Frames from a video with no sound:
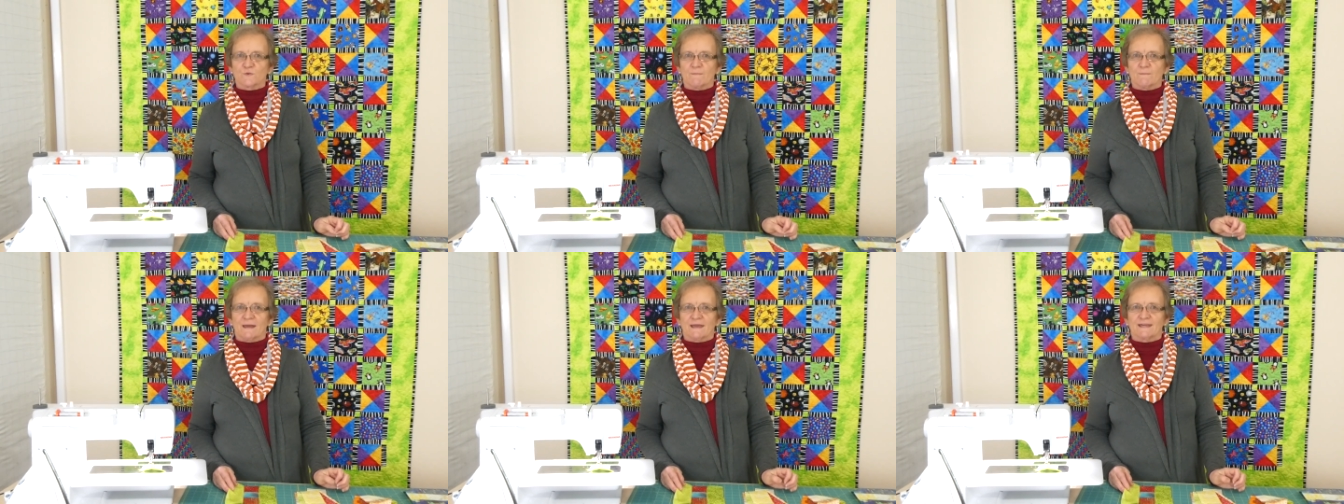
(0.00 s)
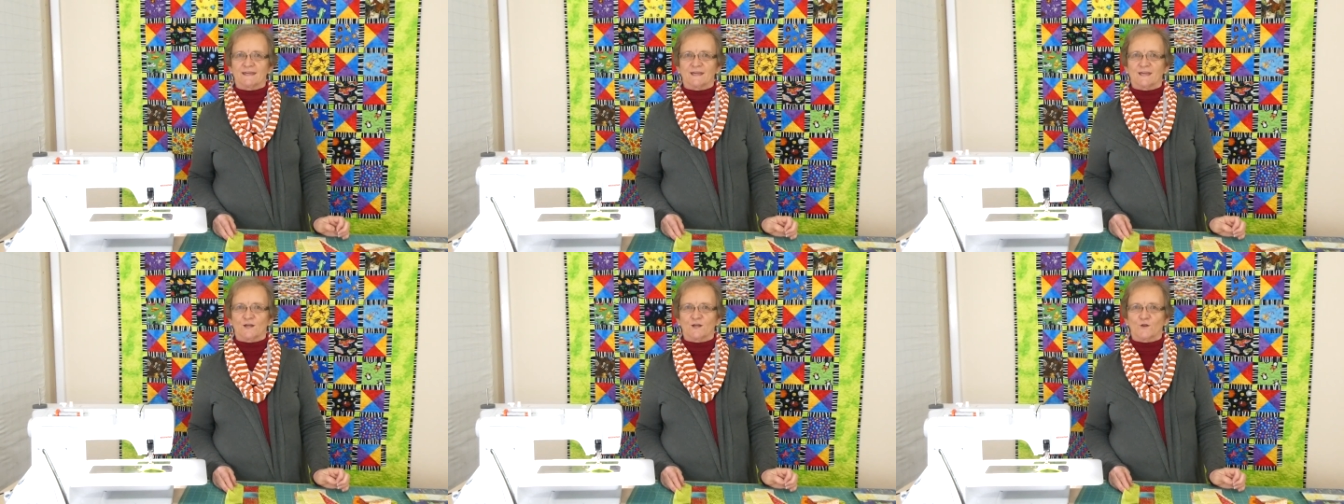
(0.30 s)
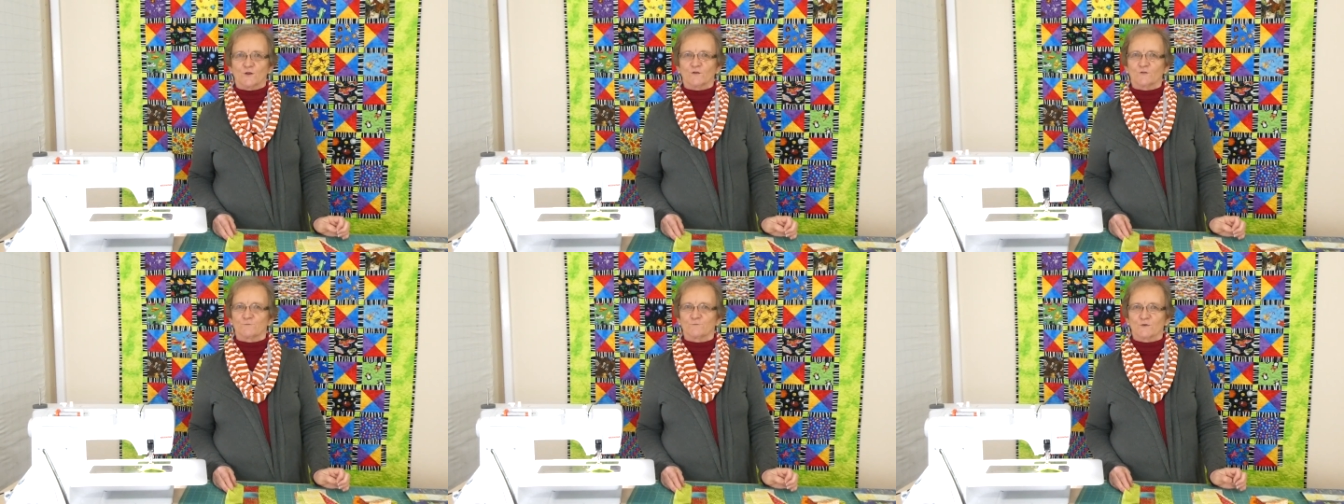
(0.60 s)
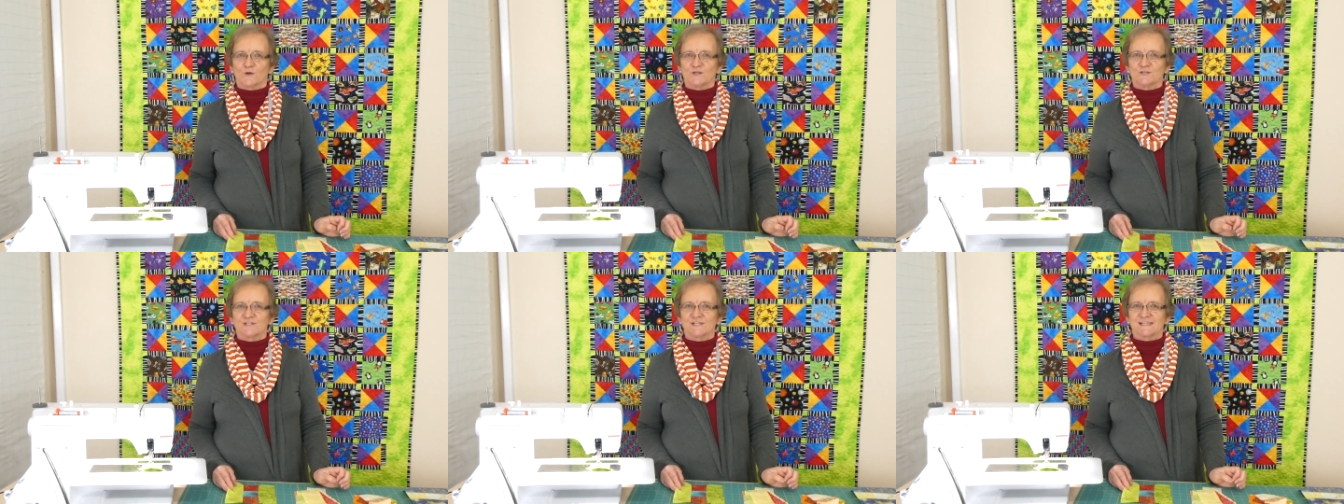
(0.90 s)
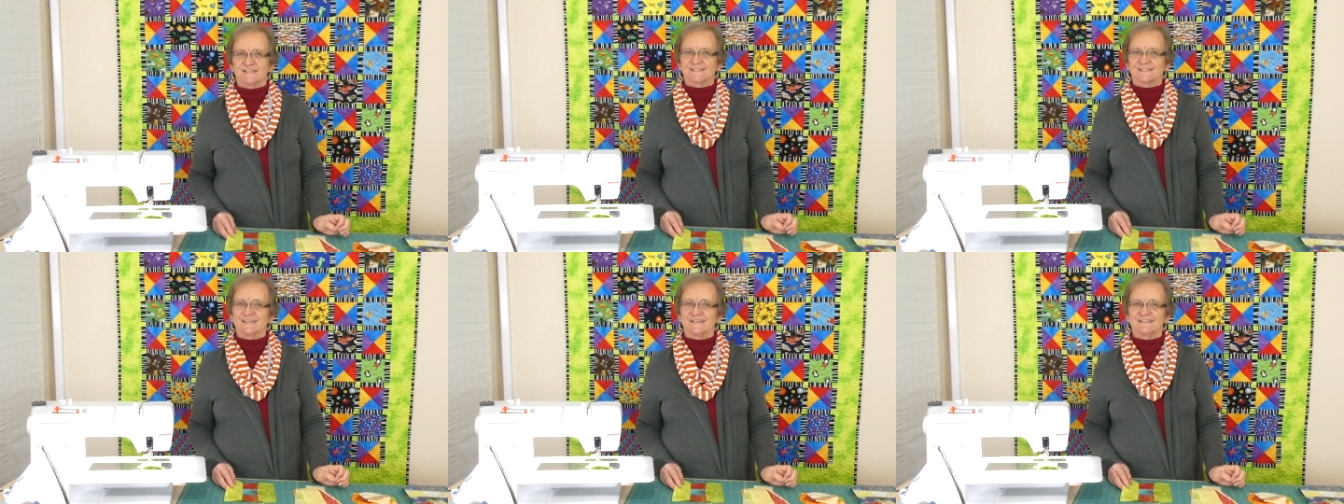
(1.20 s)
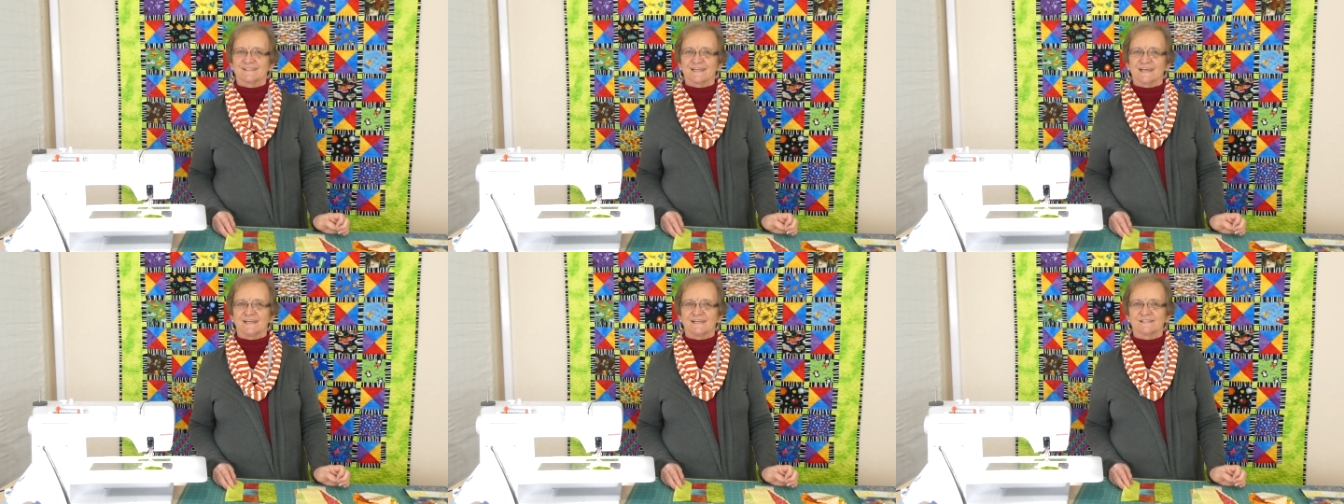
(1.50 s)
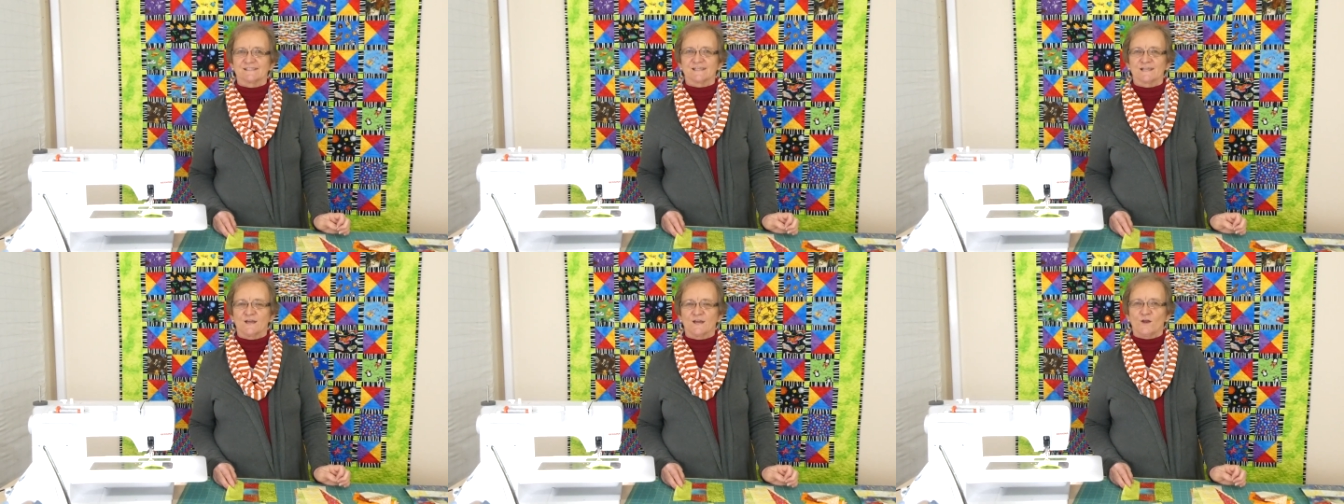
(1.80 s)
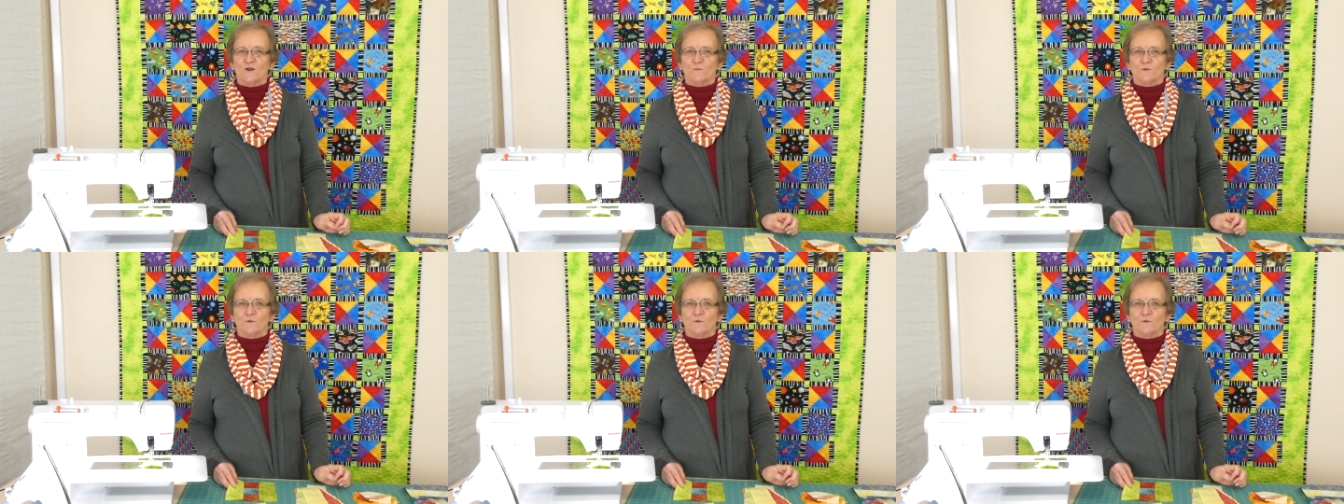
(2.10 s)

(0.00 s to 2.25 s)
We're making a lot of projects these days